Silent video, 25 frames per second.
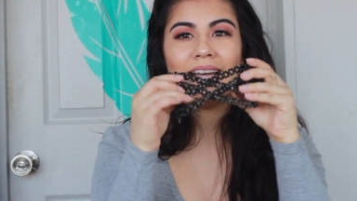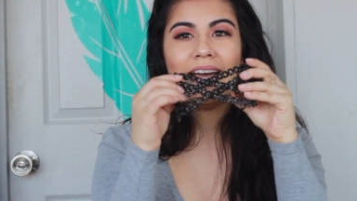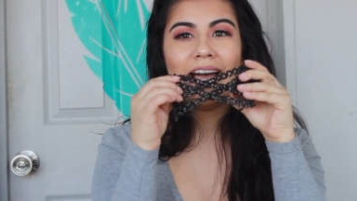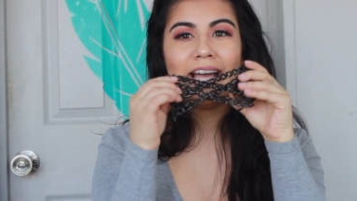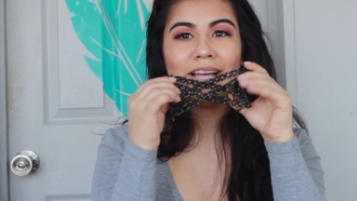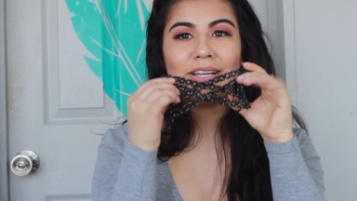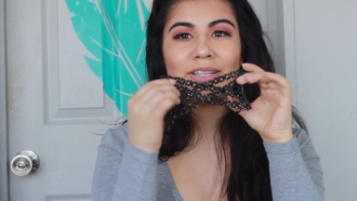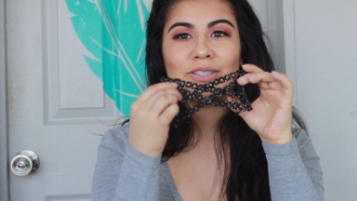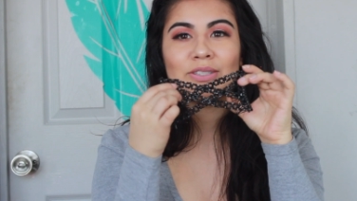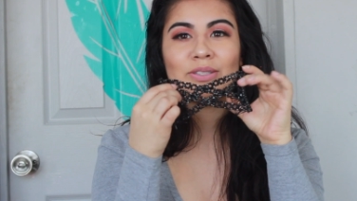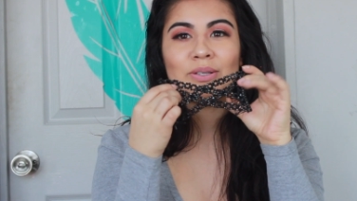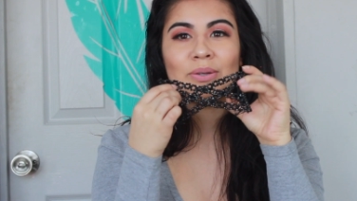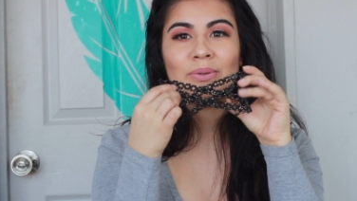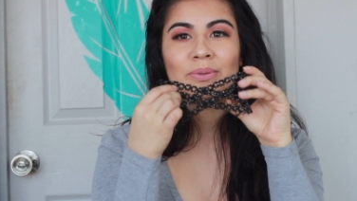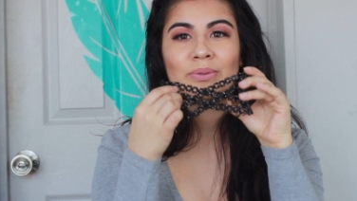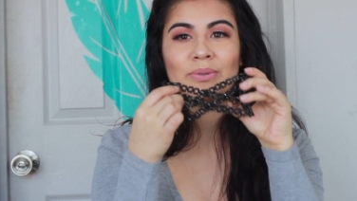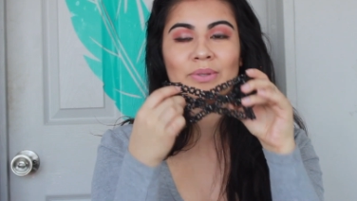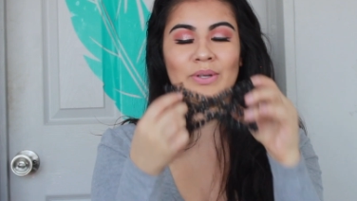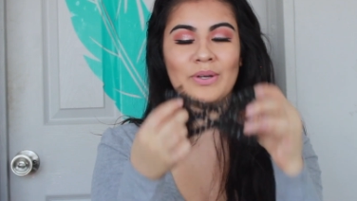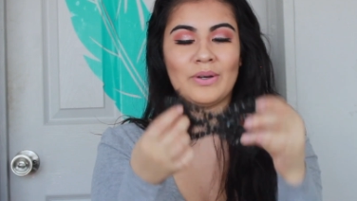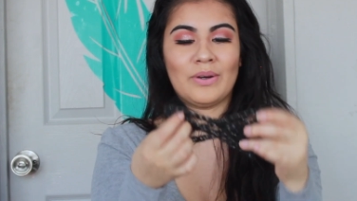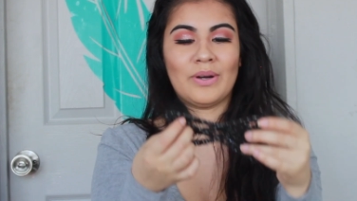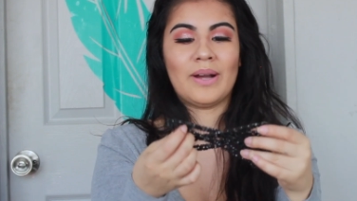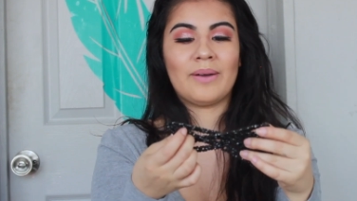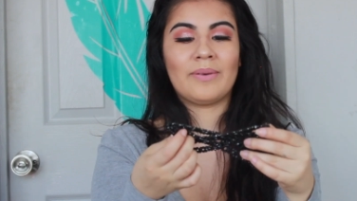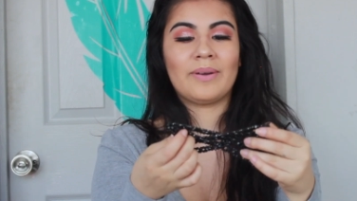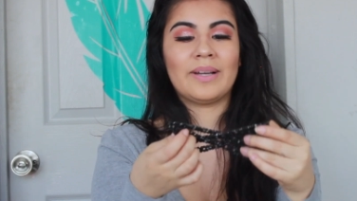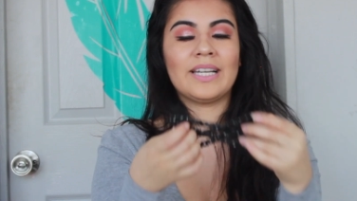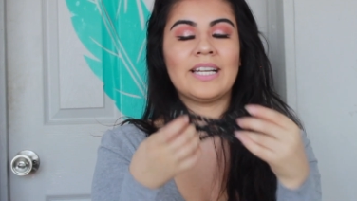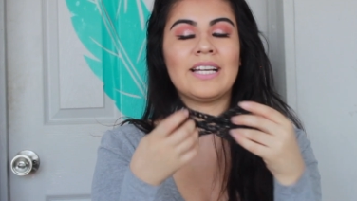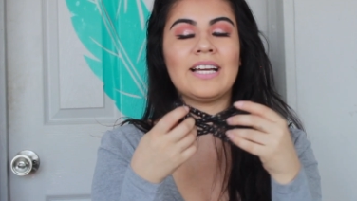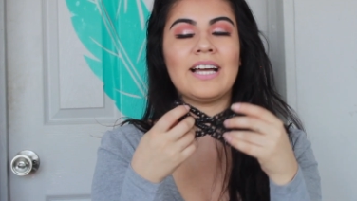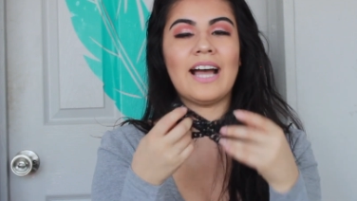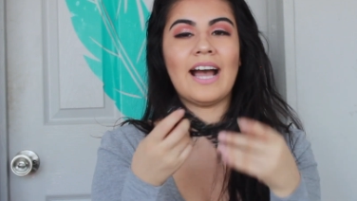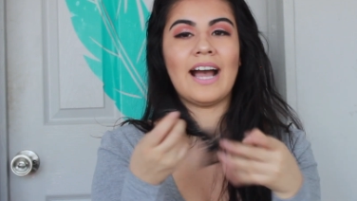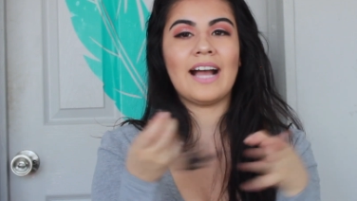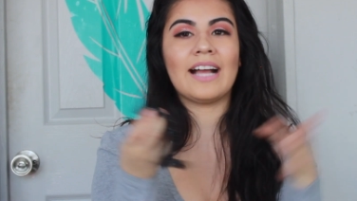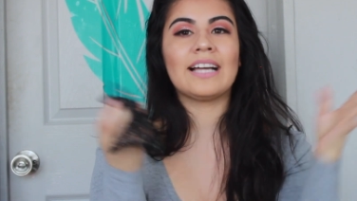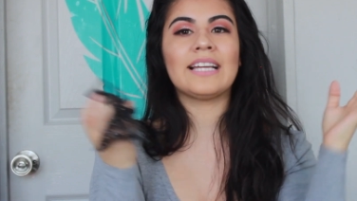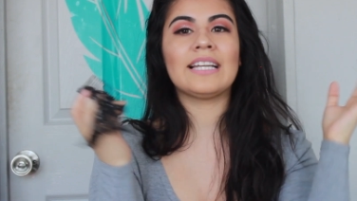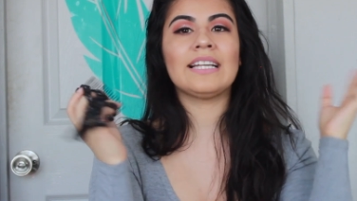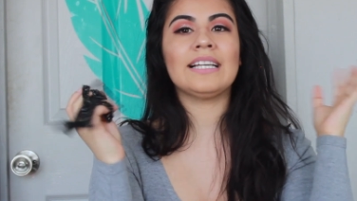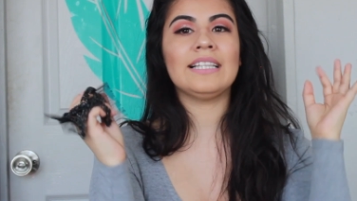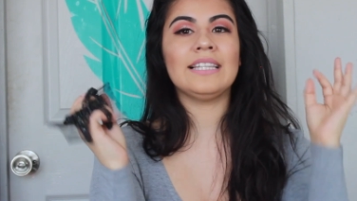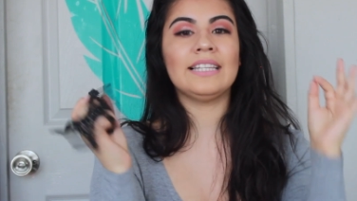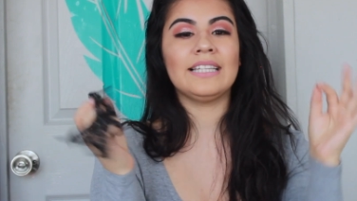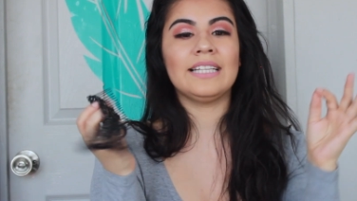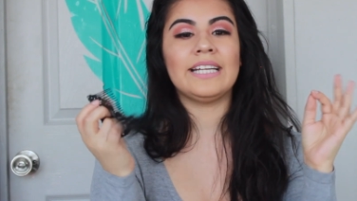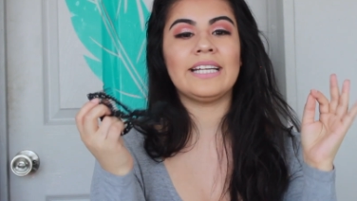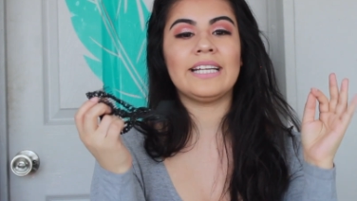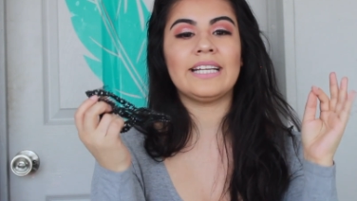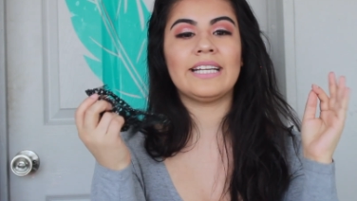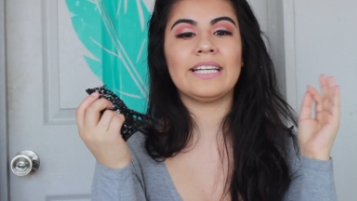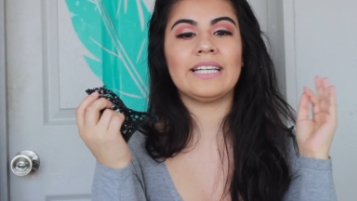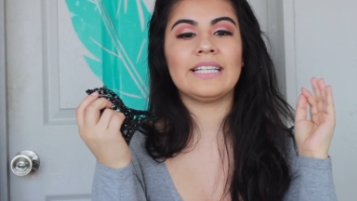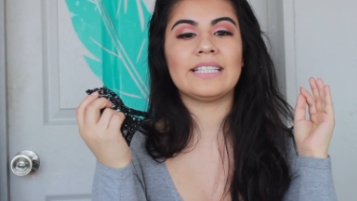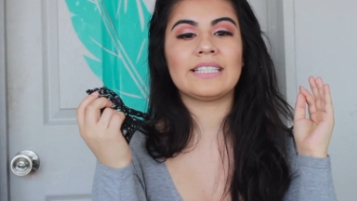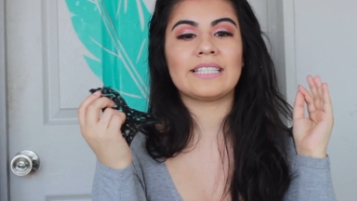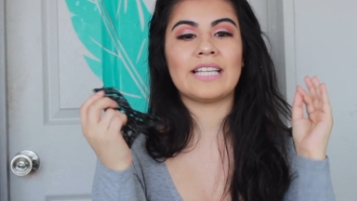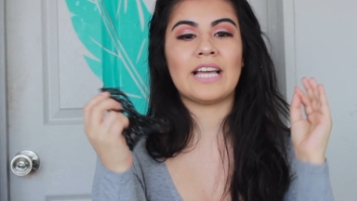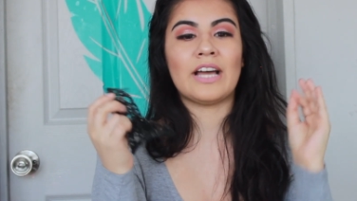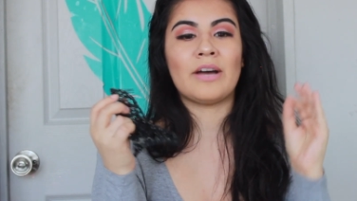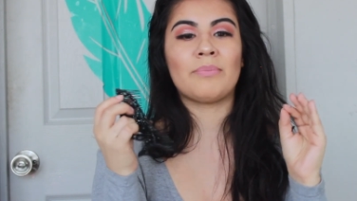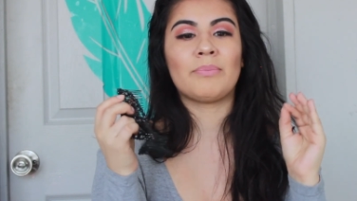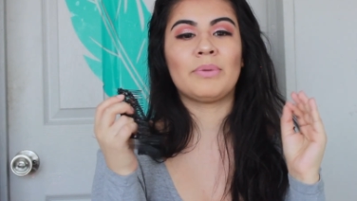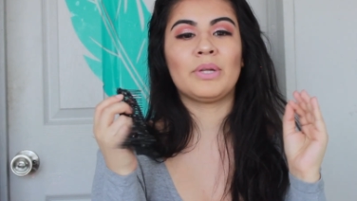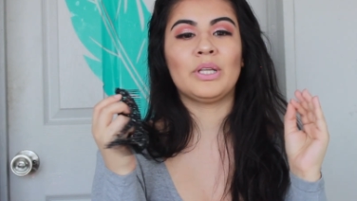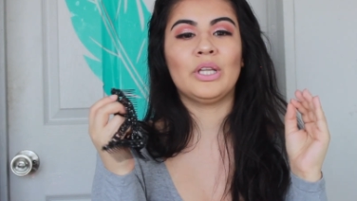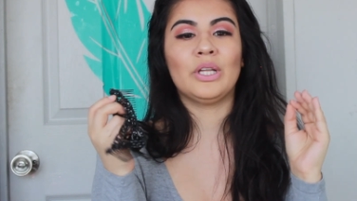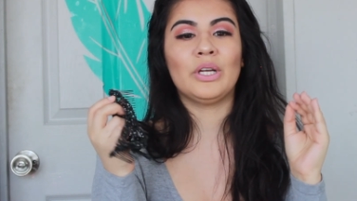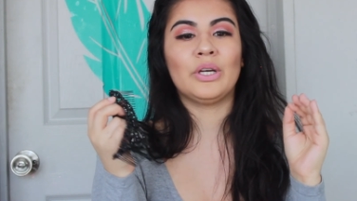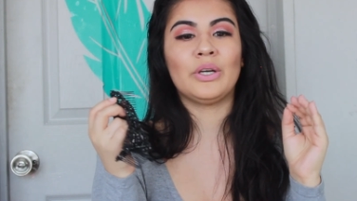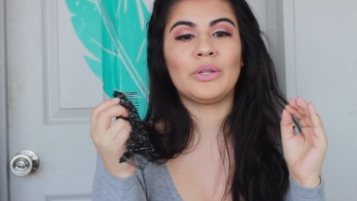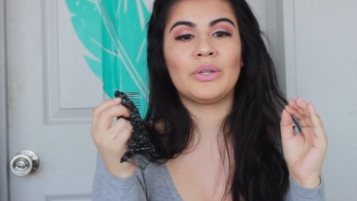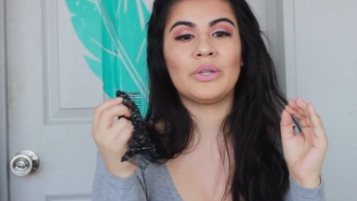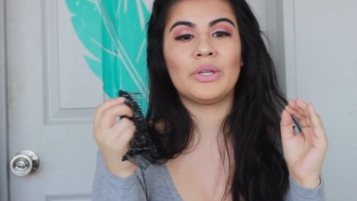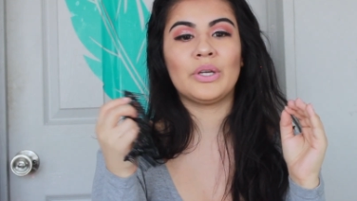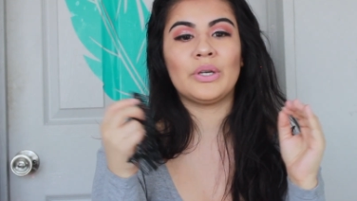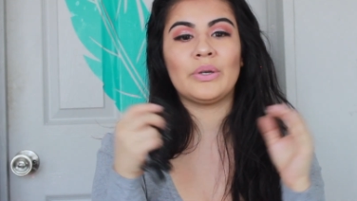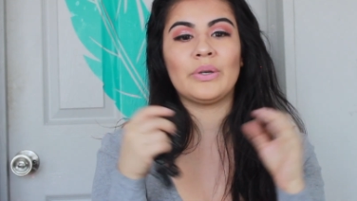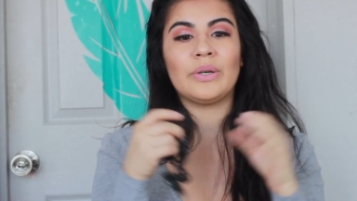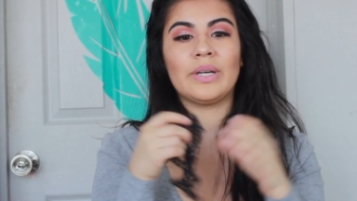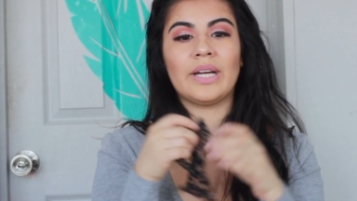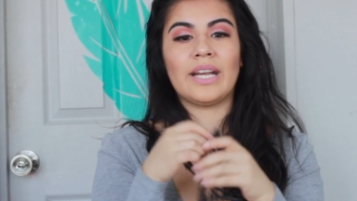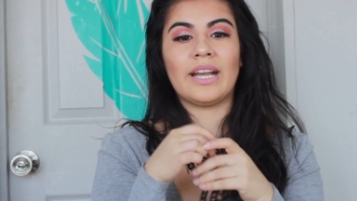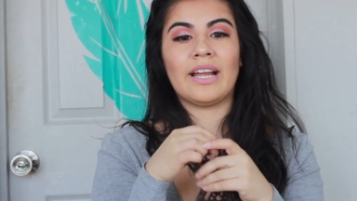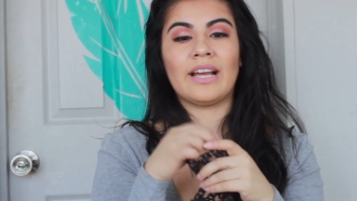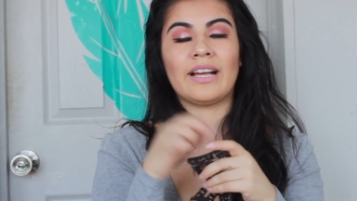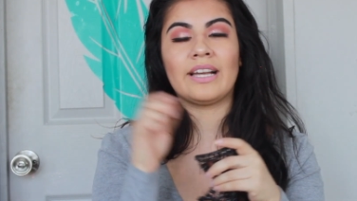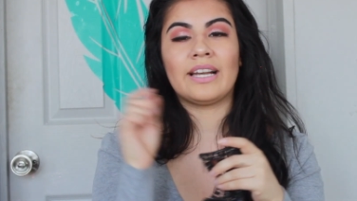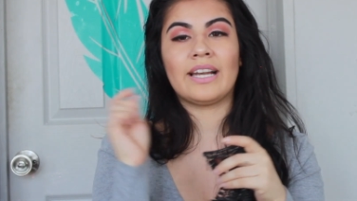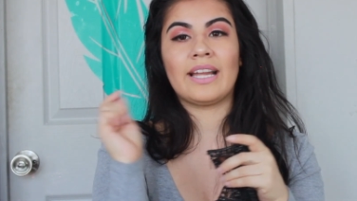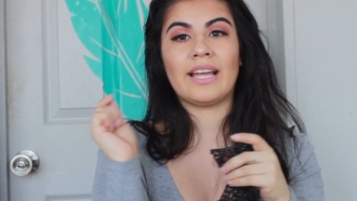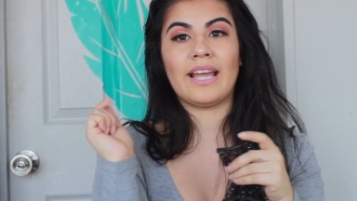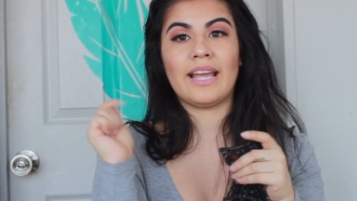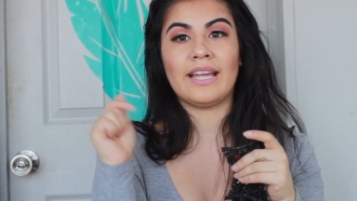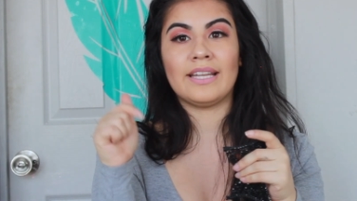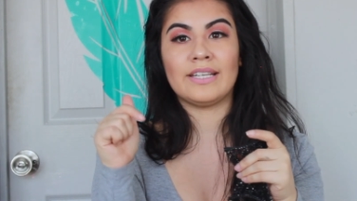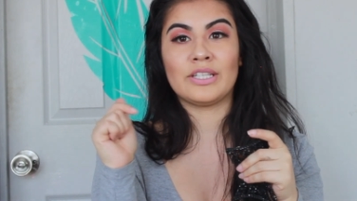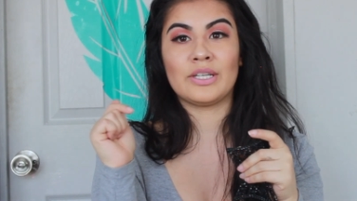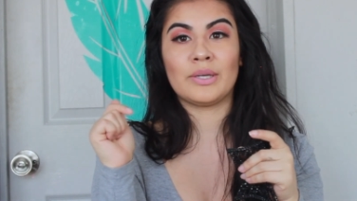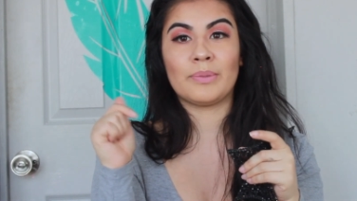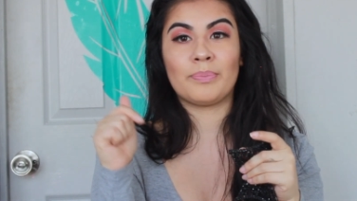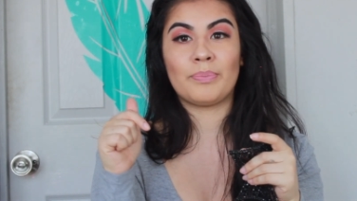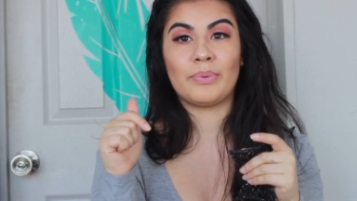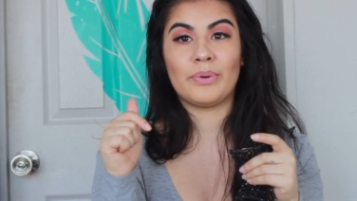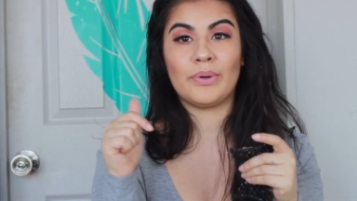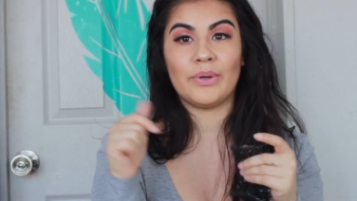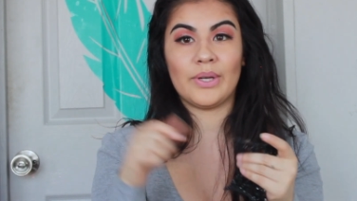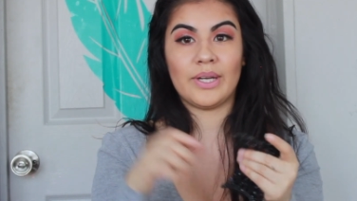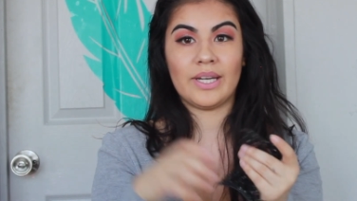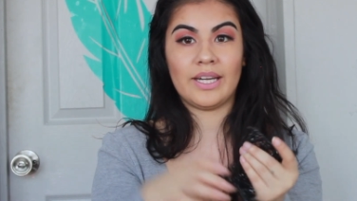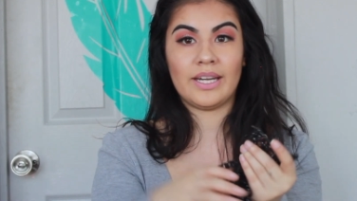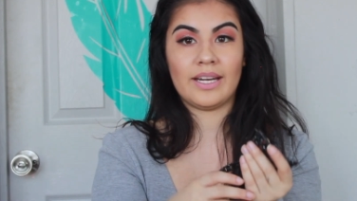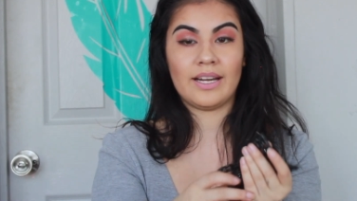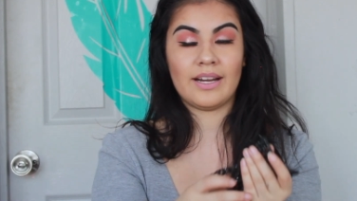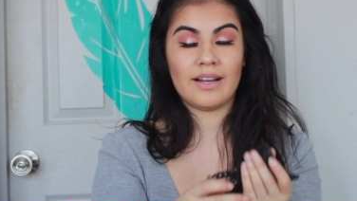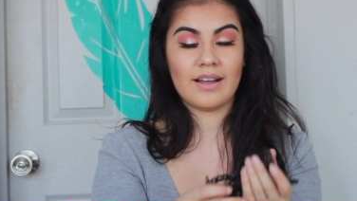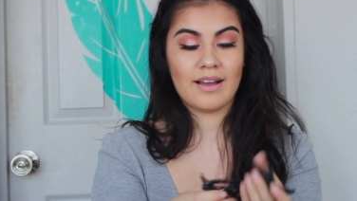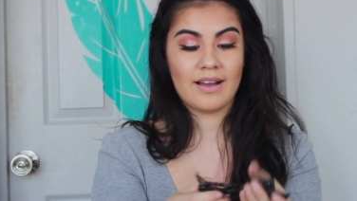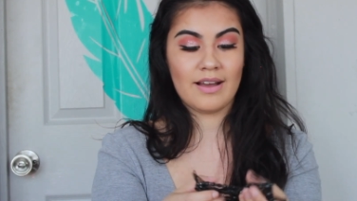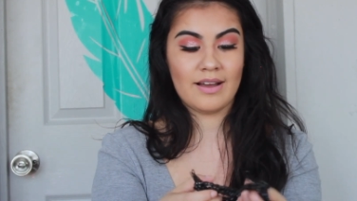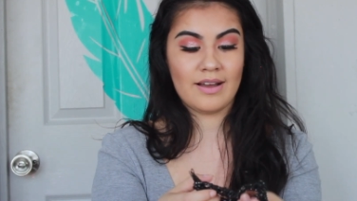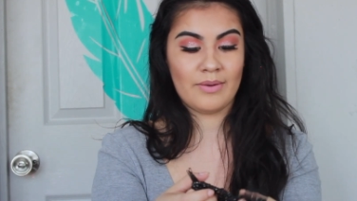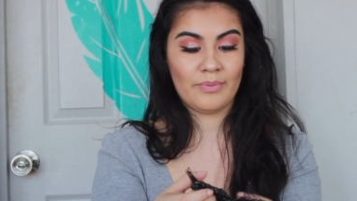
I don't know. I'm gonna link it down below though, and I'm gonna end up putting